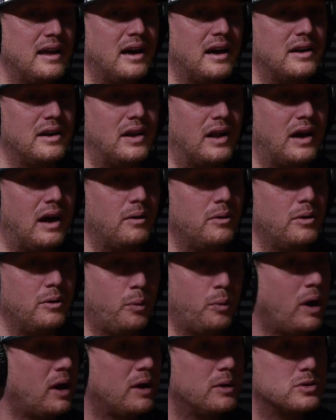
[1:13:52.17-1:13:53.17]
and
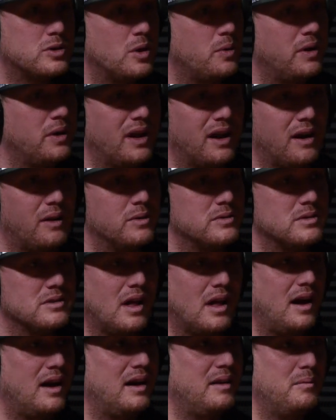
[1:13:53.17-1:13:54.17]
while I was doing it, I was
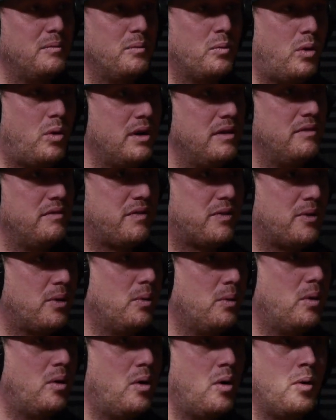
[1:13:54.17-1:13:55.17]
like wanting to
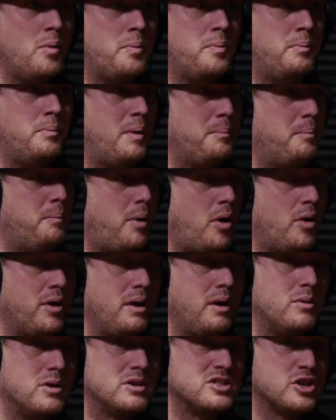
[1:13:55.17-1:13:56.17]
throw up. My
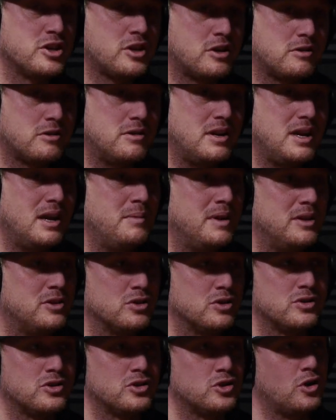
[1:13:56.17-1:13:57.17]
body was screaming,
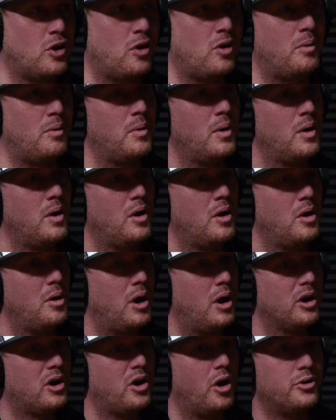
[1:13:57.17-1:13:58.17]
just stop.
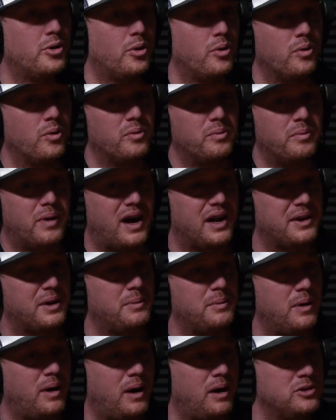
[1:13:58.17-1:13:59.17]
I got home,
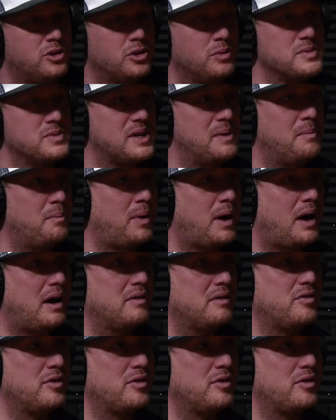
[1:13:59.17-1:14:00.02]
I jumped in bath,